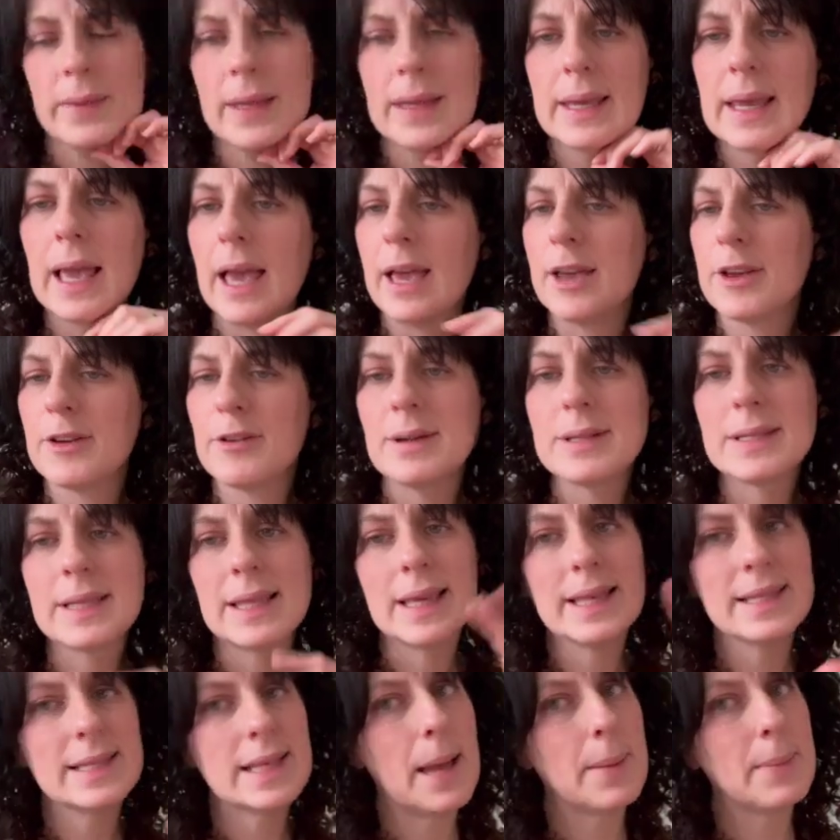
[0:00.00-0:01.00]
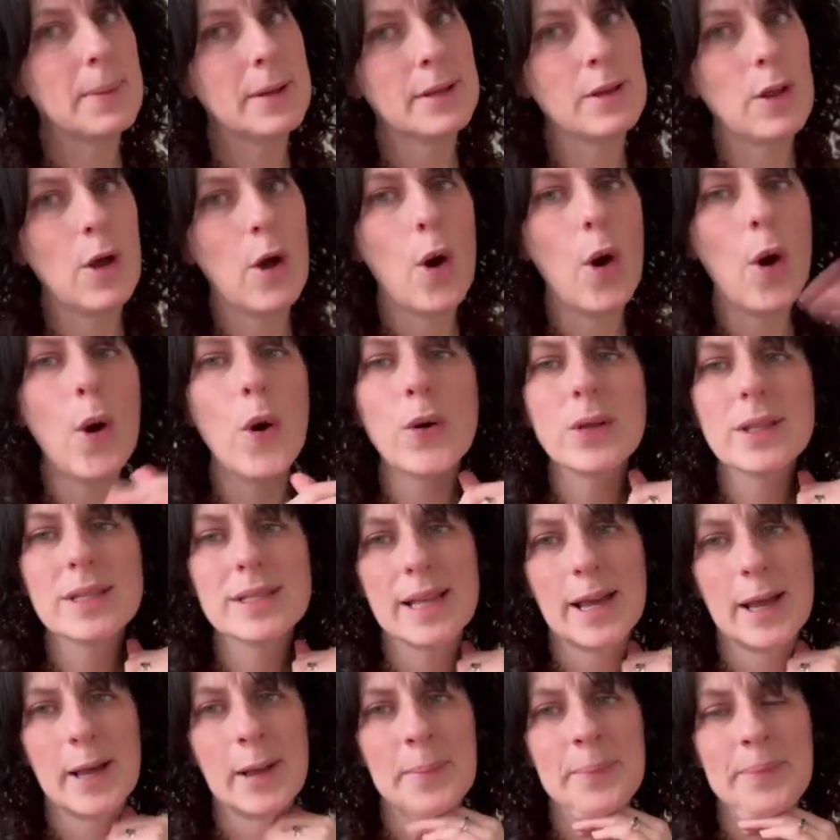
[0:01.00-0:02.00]
Yeah, crazy things happen all the
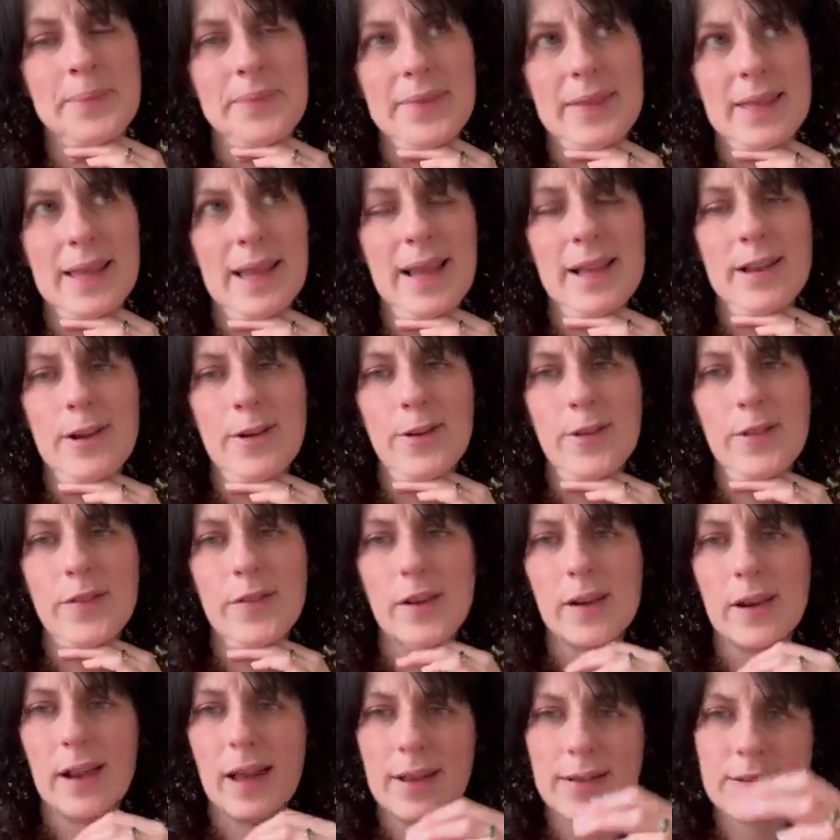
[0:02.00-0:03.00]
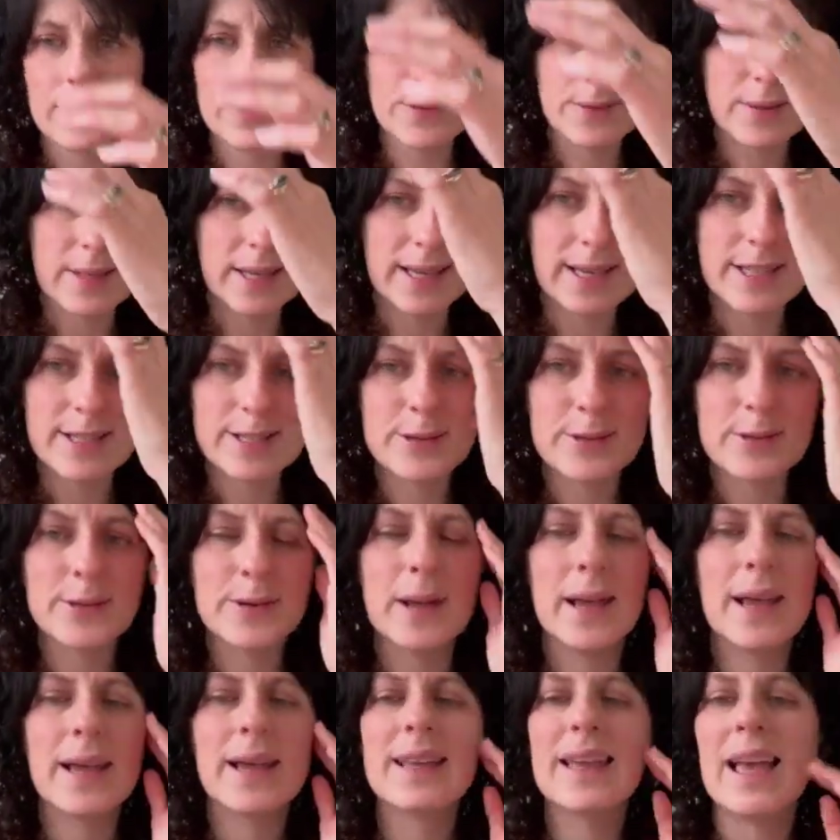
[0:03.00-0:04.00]
time in all of our lives, don't they? So
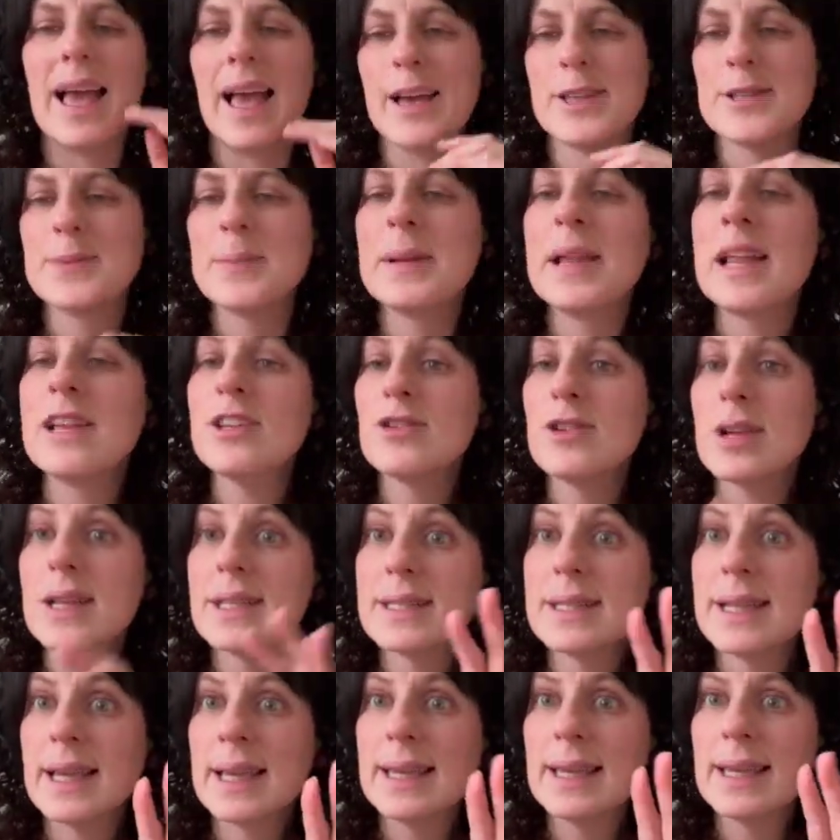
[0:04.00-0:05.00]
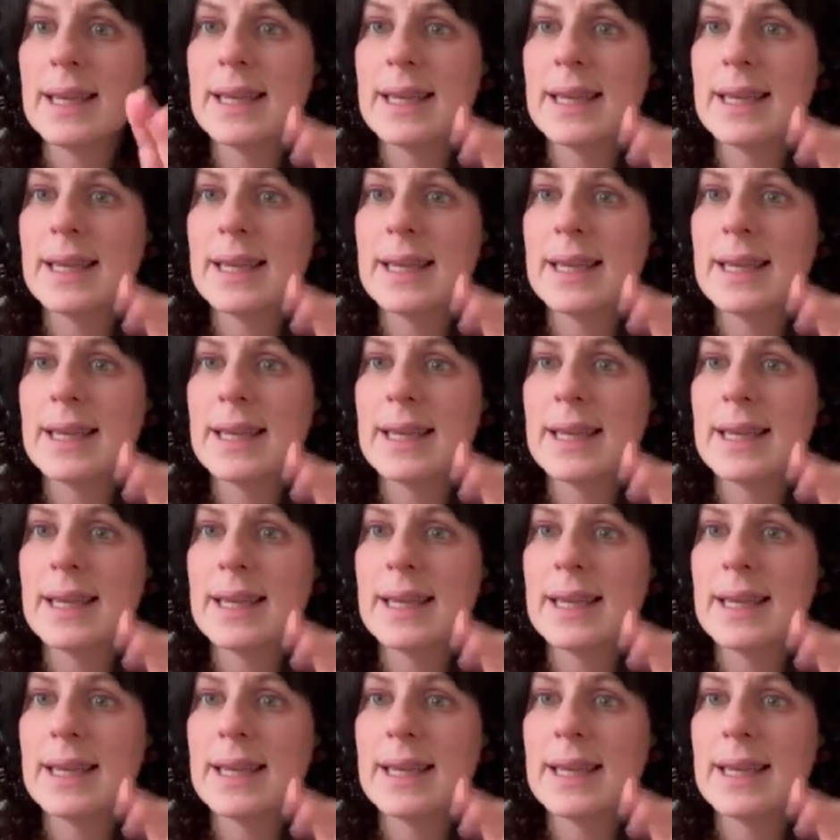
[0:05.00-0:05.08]
yeah, it's been interesting.